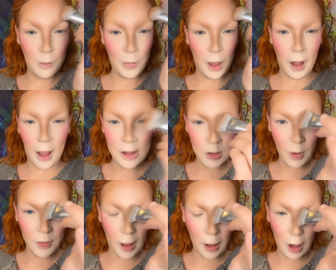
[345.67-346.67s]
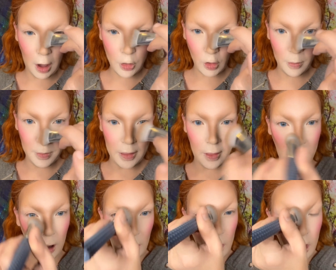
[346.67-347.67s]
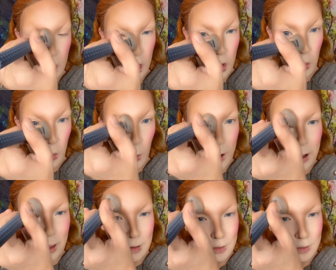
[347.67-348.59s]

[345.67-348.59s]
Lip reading: but I just want that contour to be there waiting.